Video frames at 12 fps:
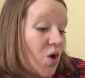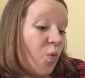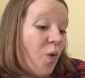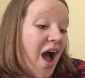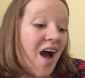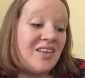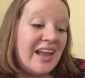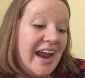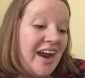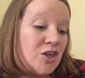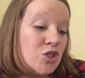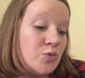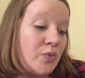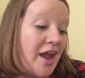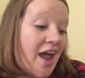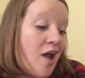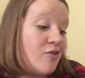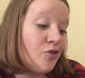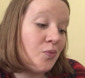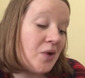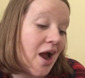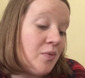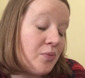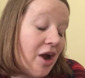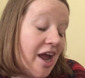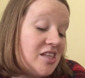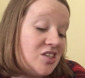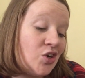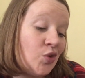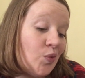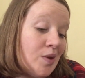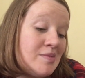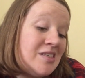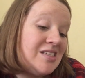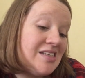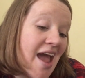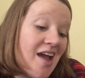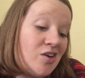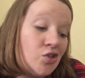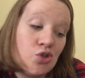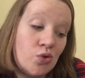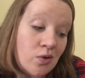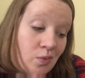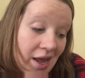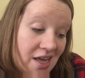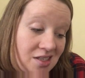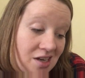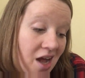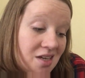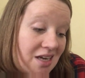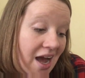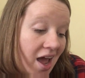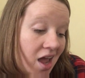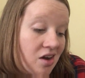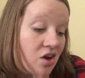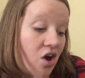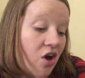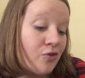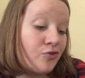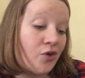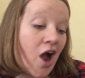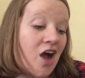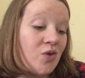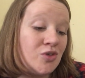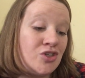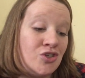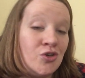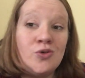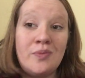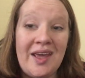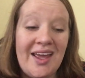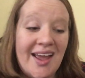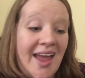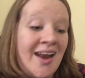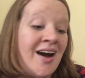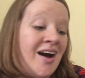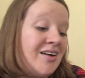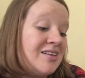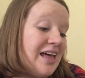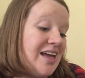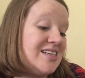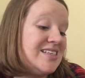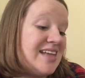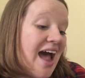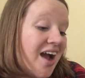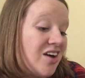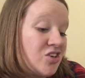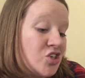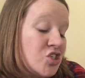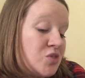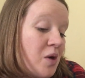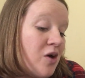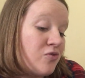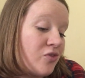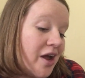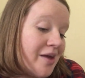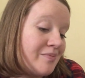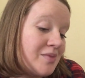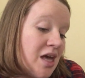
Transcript: Wild hair sprang out of her brown braids, and her ribbons dangled to her waist untied. Her frock was too big and hung like a sack on her small frame.